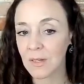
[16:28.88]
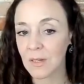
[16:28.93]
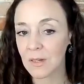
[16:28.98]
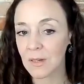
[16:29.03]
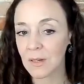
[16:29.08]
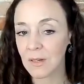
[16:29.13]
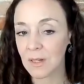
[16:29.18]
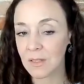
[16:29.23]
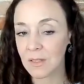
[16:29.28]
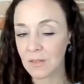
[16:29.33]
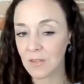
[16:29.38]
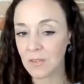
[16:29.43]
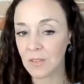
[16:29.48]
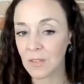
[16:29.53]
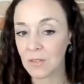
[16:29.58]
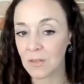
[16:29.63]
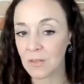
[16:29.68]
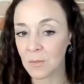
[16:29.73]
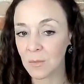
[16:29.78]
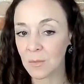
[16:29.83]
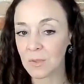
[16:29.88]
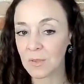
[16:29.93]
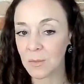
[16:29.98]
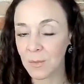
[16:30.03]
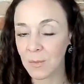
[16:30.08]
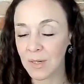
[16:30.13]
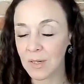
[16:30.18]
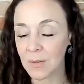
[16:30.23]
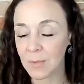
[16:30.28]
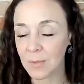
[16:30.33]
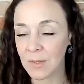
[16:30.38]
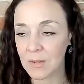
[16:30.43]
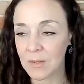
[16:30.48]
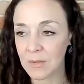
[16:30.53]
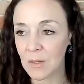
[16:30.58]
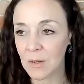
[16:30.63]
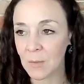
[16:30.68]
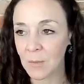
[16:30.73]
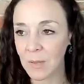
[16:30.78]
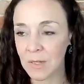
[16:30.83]
as a student, was about this
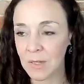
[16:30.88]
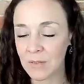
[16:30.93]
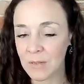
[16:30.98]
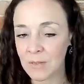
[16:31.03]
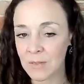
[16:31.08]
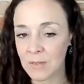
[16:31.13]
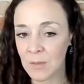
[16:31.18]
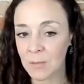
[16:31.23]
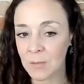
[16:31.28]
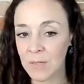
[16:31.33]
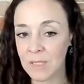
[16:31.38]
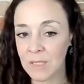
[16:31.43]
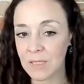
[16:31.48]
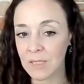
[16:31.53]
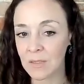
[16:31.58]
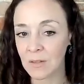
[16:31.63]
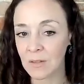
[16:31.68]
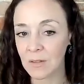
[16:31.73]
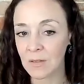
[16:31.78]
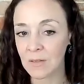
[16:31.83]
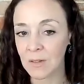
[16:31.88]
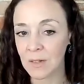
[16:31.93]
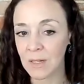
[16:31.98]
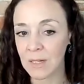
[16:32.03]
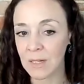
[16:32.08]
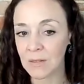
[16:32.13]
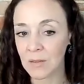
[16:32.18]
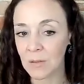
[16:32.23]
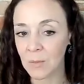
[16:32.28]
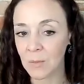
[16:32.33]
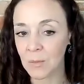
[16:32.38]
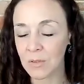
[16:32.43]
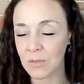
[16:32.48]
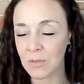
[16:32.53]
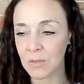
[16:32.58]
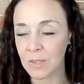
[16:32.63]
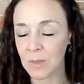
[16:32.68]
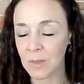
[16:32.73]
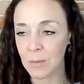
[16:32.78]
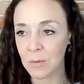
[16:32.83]
complex, and so meeting it head on was
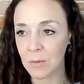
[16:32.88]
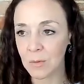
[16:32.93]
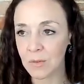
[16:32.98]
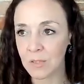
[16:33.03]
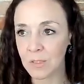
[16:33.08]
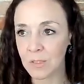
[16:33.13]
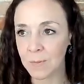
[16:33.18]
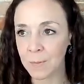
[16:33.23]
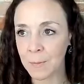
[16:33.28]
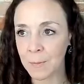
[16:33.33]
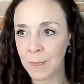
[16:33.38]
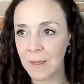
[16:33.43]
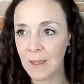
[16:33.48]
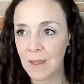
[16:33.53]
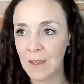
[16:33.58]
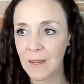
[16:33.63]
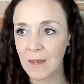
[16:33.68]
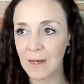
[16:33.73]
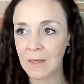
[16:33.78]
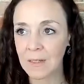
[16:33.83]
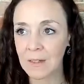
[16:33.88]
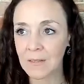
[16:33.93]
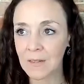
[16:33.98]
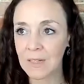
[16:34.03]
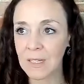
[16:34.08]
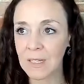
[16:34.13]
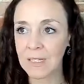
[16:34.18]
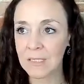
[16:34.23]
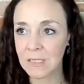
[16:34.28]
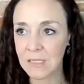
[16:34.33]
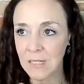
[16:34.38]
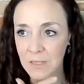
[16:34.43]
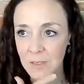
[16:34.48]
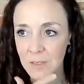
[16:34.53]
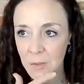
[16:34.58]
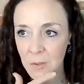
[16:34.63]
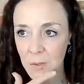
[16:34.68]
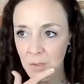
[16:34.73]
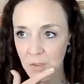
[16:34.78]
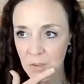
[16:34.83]
really important. And it relates now
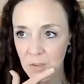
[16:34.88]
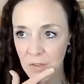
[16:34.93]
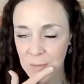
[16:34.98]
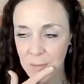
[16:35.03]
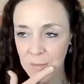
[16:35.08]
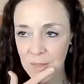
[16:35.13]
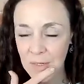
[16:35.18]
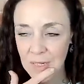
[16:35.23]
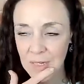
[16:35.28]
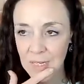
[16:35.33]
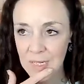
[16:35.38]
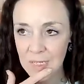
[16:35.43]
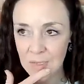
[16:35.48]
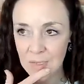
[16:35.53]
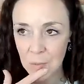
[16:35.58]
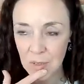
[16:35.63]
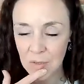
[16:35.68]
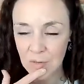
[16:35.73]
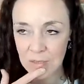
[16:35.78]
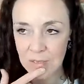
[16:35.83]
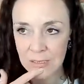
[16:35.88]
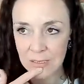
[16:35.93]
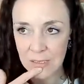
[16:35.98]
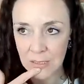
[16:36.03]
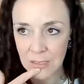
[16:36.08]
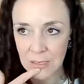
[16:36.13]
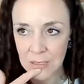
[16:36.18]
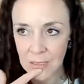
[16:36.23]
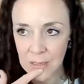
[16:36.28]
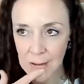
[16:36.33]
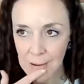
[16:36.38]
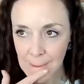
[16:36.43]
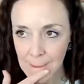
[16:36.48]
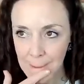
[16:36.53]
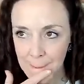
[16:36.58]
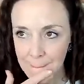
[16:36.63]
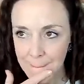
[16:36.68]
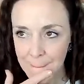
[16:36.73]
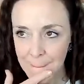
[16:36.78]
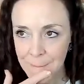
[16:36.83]
to a dream that I had quite recently,
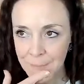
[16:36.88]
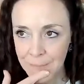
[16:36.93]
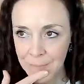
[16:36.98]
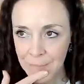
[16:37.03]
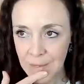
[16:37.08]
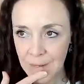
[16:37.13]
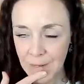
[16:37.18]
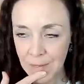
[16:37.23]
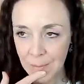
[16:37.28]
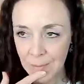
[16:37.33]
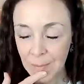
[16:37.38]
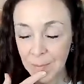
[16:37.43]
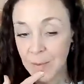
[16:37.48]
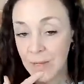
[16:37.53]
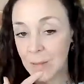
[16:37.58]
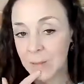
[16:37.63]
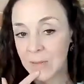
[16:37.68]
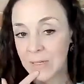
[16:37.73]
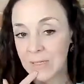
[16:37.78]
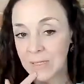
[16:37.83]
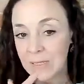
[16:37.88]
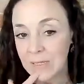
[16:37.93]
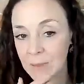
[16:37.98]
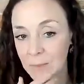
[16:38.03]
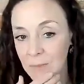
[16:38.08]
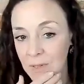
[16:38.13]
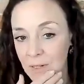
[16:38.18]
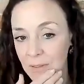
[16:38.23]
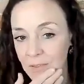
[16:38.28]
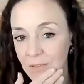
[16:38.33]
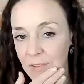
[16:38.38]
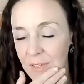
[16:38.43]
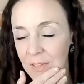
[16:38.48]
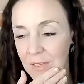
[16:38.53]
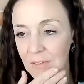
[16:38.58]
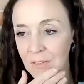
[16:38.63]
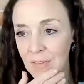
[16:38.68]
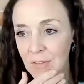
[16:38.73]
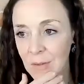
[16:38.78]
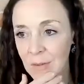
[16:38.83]
about meeting my
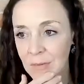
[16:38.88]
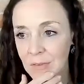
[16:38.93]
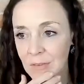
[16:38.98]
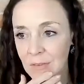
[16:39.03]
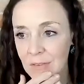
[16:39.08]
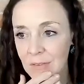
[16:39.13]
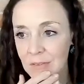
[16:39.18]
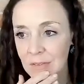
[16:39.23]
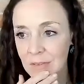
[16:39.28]
fears, and I'll just